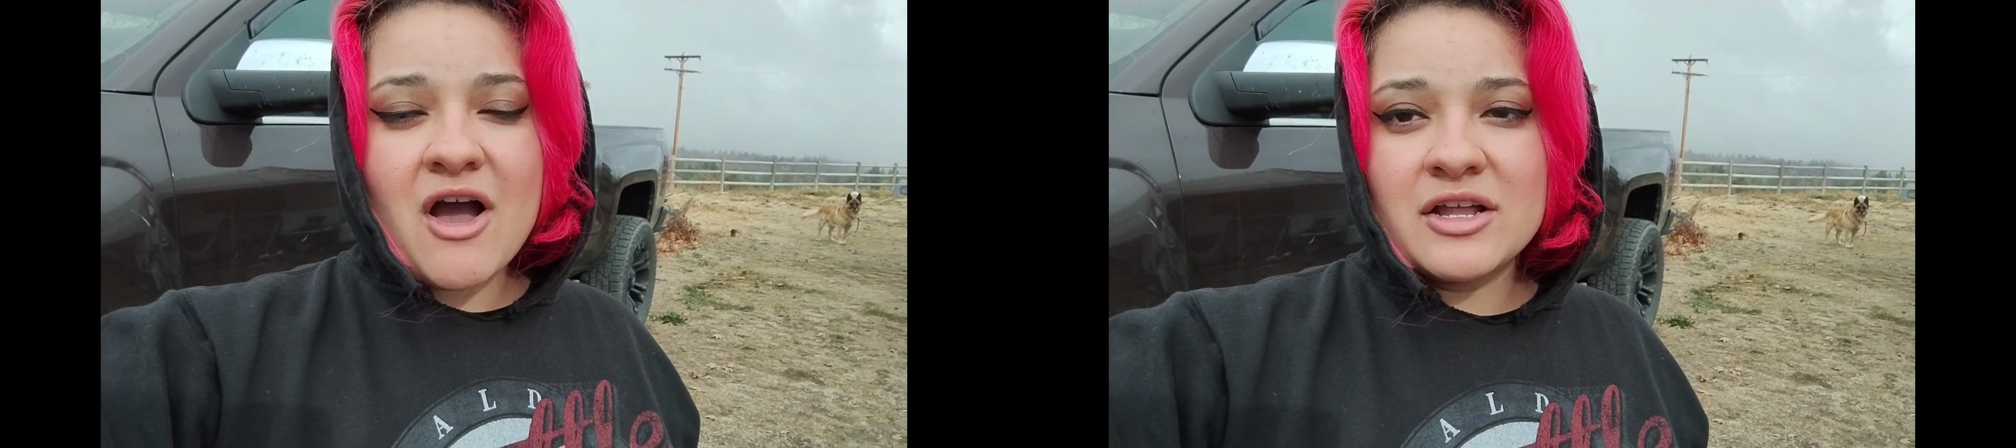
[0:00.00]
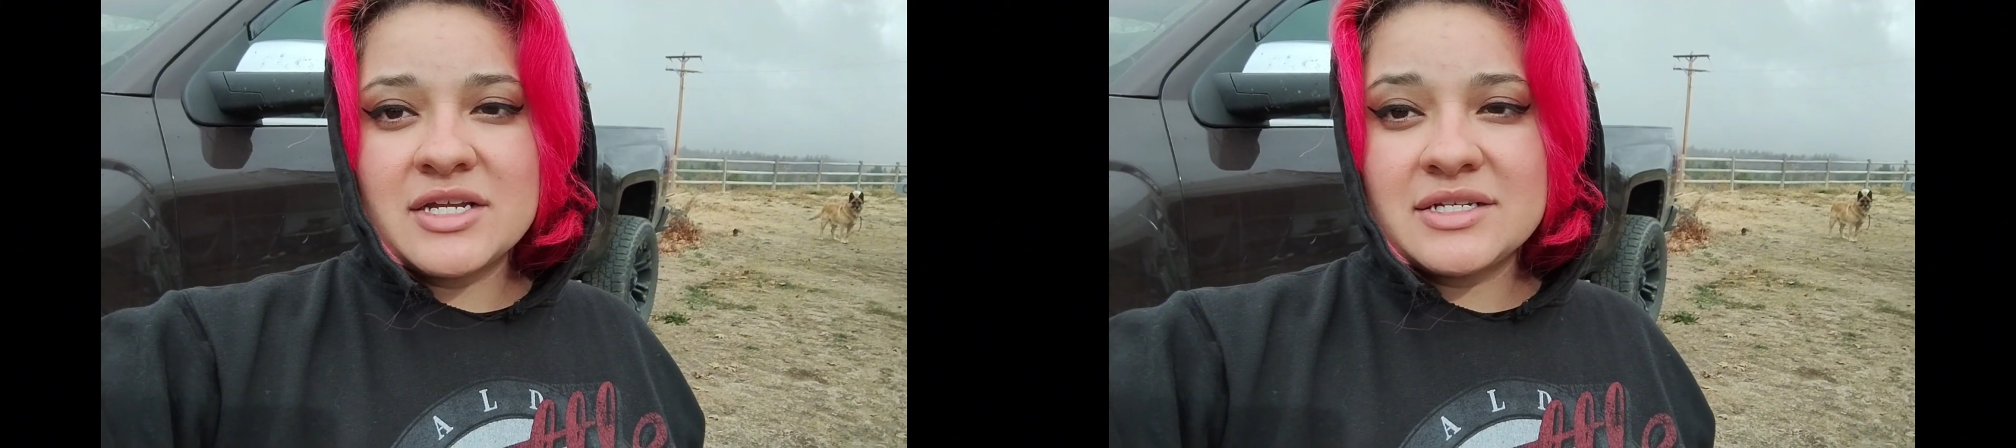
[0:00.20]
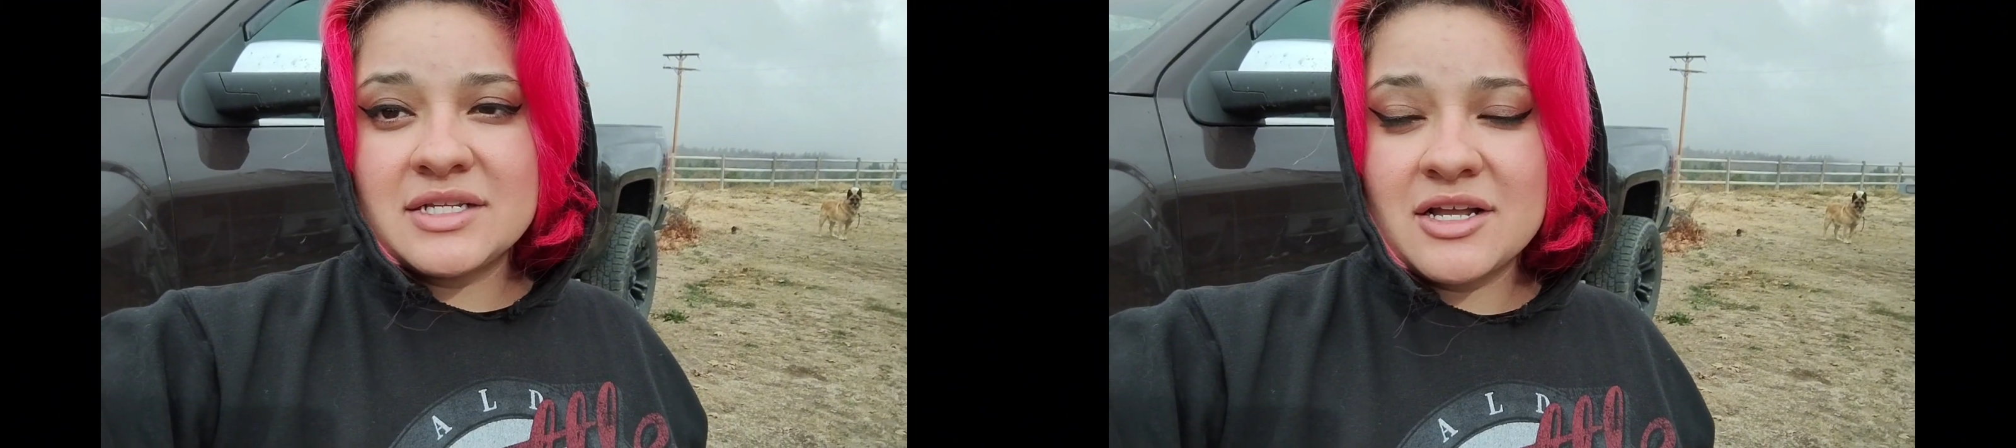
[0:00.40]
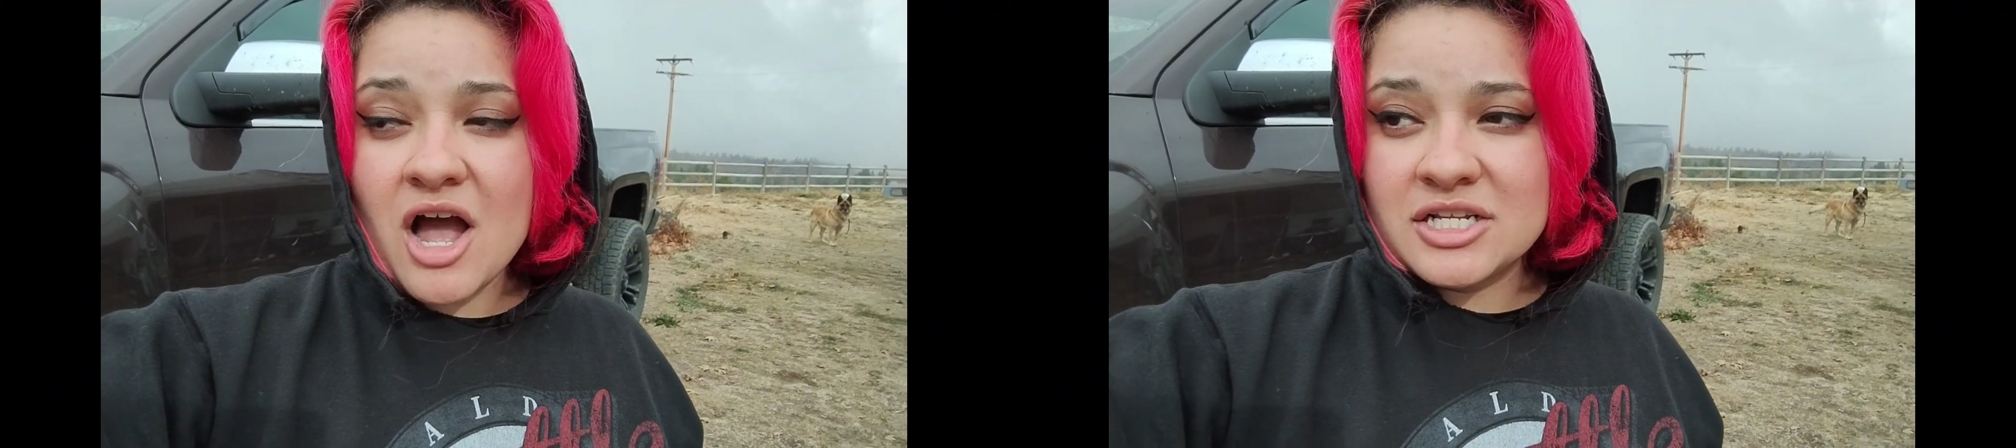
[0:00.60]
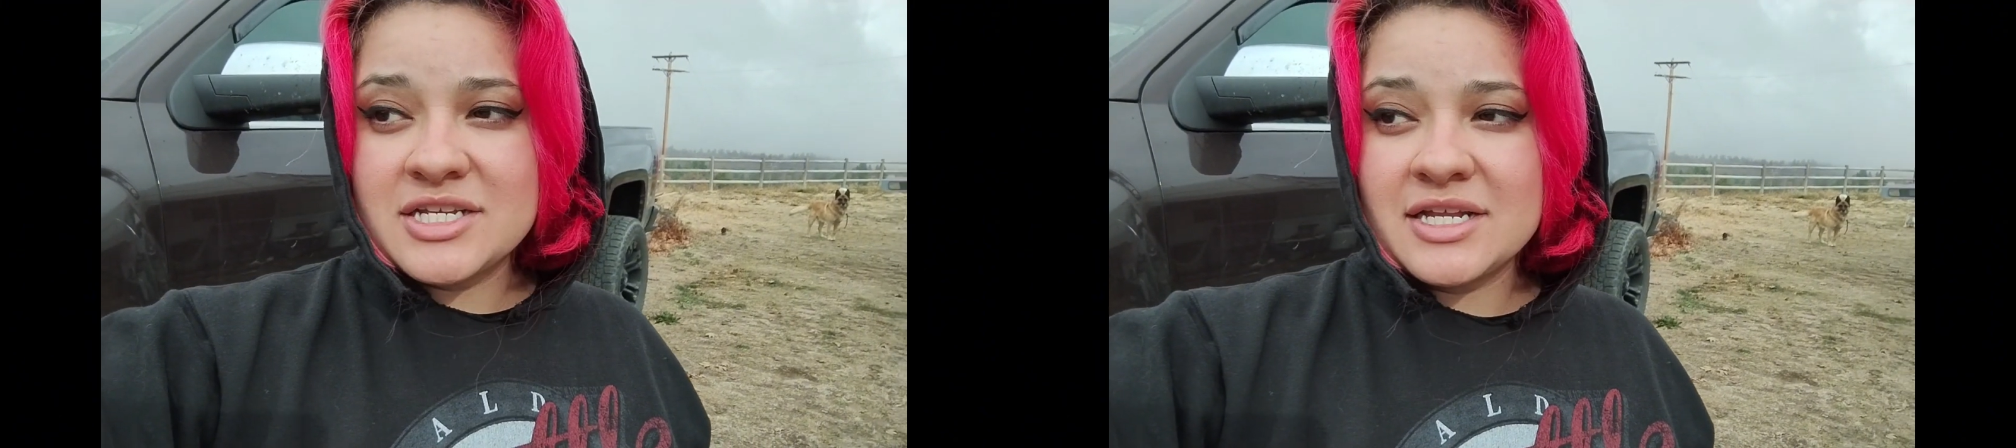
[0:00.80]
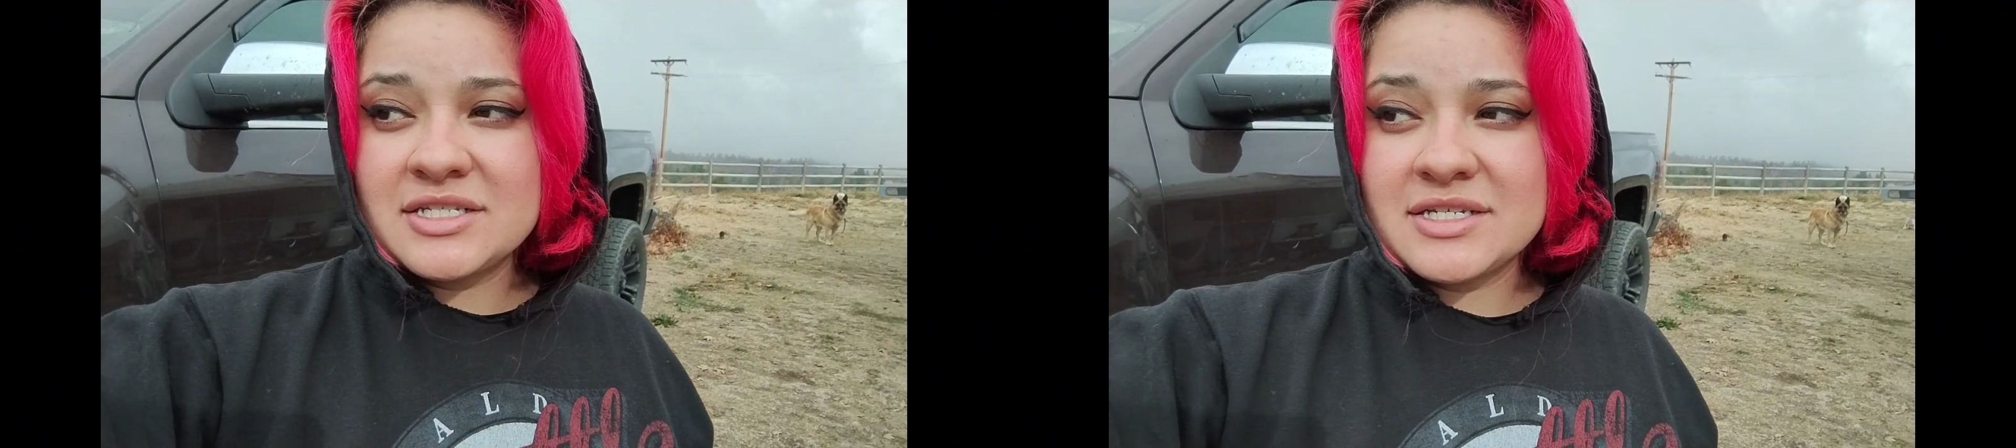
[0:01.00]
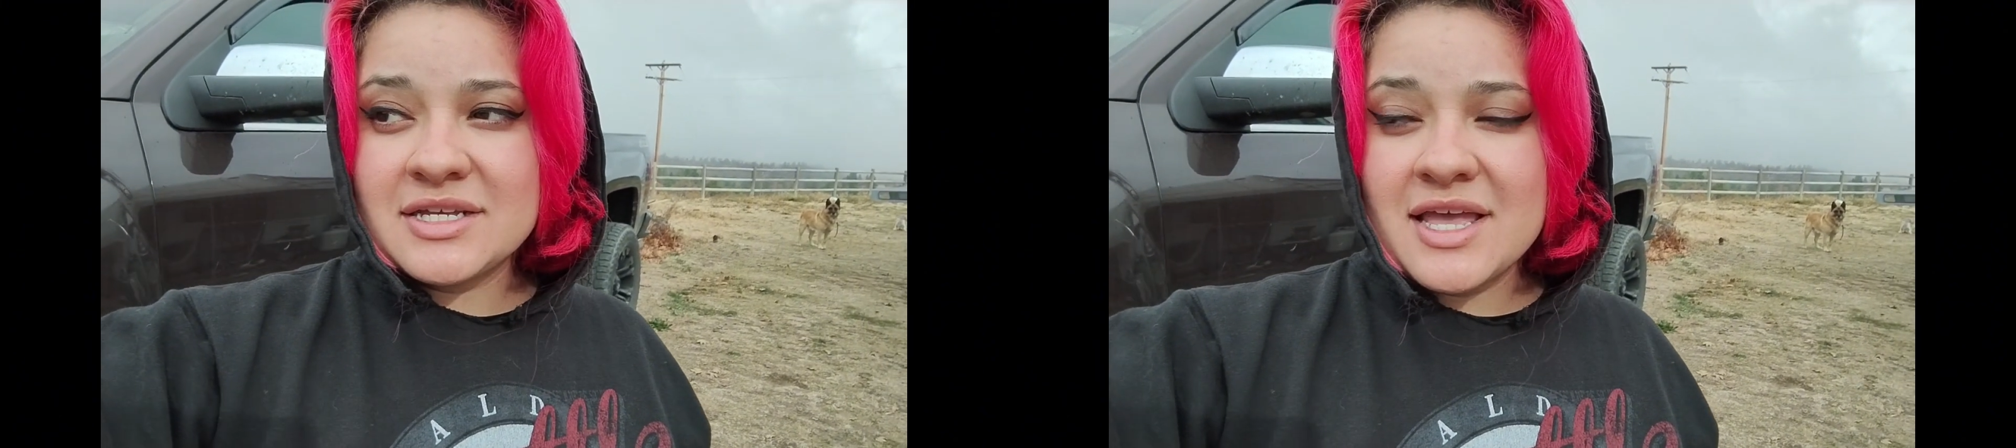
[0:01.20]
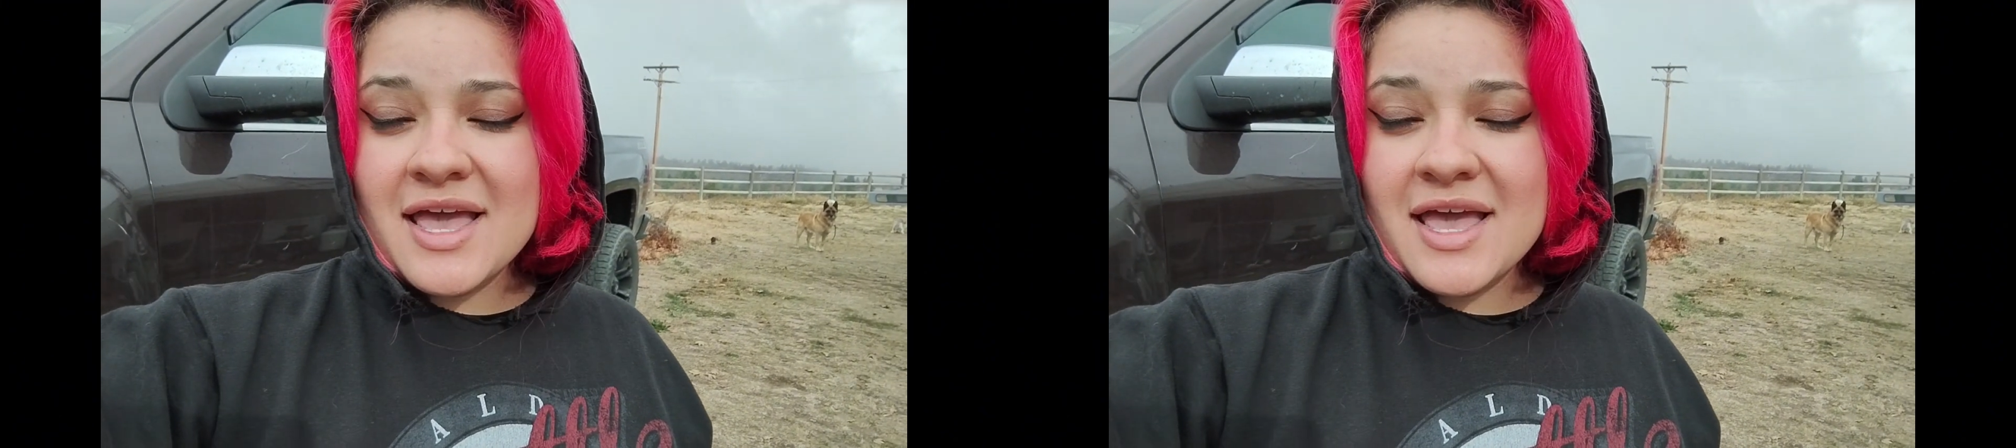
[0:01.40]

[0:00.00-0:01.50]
content.